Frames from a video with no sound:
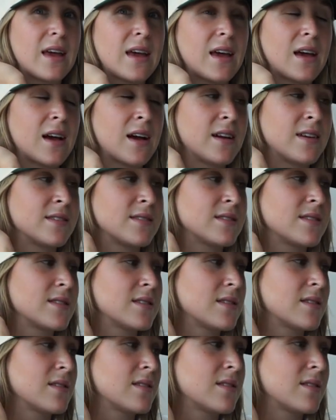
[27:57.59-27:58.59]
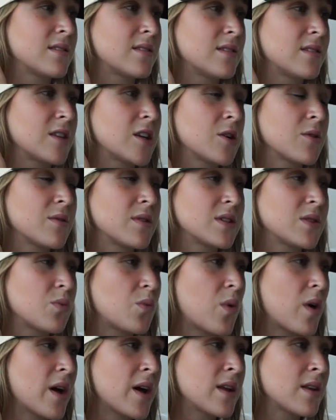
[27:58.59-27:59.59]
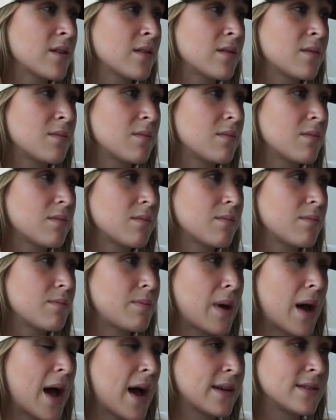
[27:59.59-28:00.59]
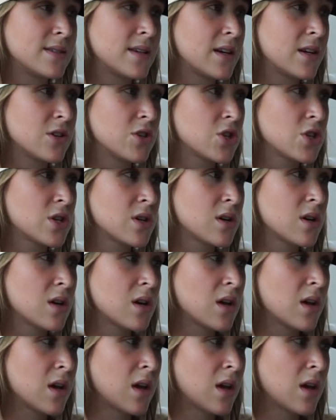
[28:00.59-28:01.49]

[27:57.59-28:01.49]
And there was one passage,